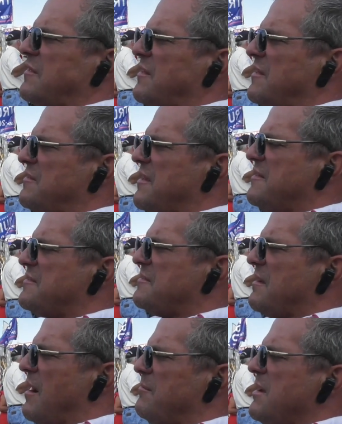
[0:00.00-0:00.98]
to D.C.,
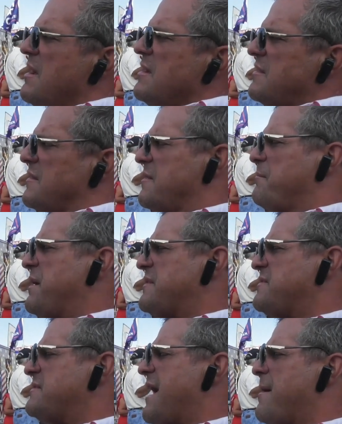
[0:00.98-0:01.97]
did some
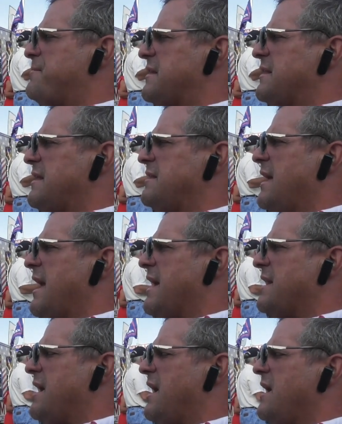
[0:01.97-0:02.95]
pit stops in
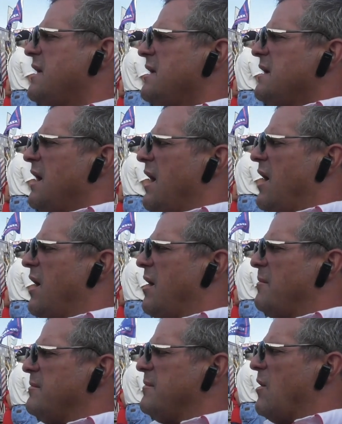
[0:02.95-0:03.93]
Indiana,
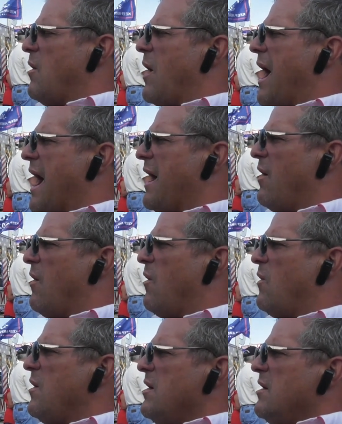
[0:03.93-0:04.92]

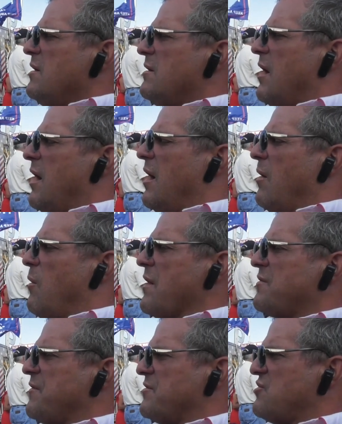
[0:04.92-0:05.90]
Ohio,
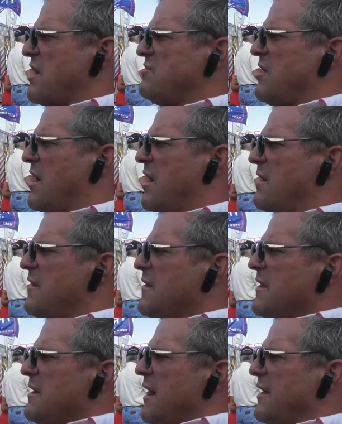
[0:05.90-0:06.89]
West Virginia,
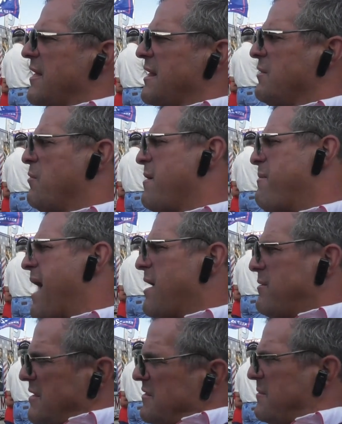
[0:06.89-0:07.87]
and then on the way back
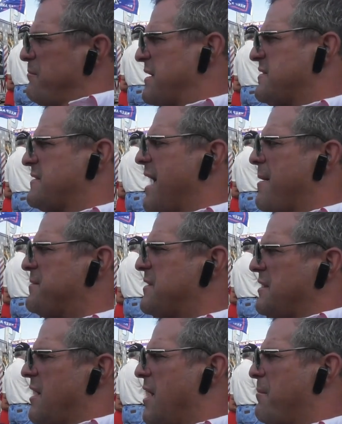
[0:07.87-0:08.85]
we did some pit stops
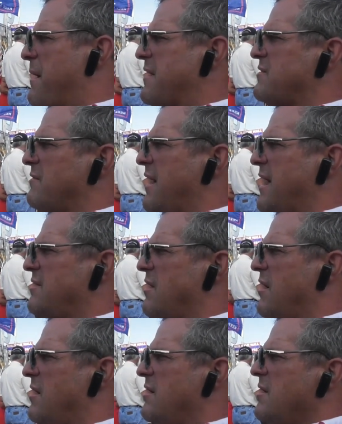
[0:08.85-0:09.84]
in
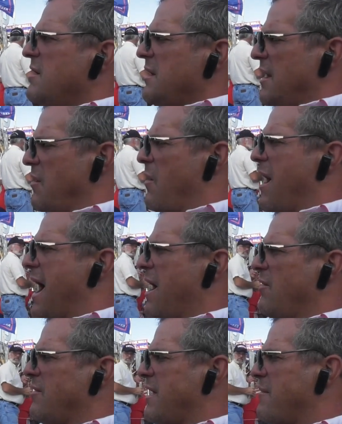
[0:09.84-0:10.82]
Pennsylvania and
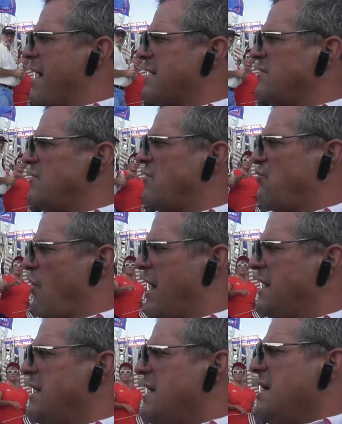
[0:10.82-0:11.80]
Ohio, then came back to
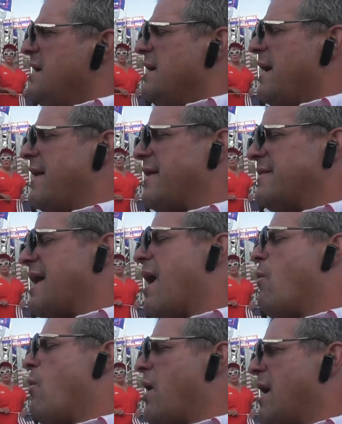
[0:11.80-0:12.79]
Detroit. And then
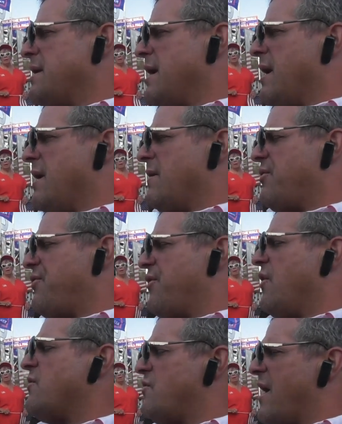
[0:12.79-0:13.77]
now we're on our
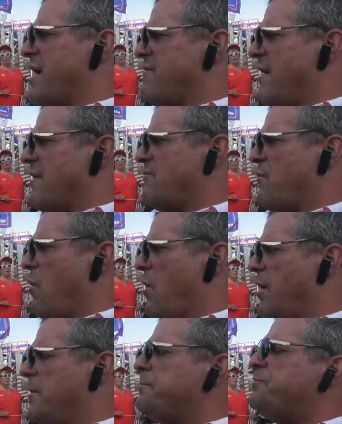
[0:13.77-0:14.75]
third leg of our tour,